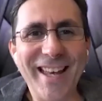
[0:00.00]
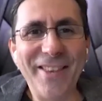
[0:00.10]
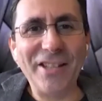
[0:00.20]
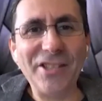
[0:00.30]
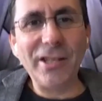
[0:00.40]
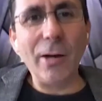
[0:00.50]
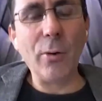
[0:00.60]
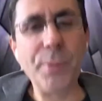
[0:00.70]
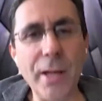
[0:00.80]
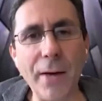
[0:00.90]
And actually they
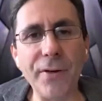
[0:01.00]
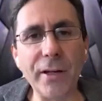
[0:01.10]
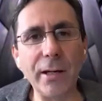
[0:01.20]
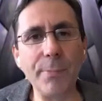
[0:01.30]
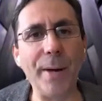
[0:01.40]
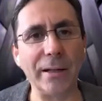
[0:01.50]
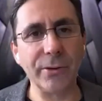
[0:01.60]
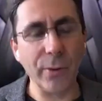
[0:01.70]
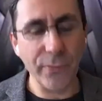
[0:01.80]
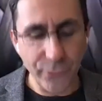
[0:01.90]
will be having an
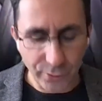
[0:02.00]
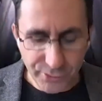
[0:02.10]
impact going forward.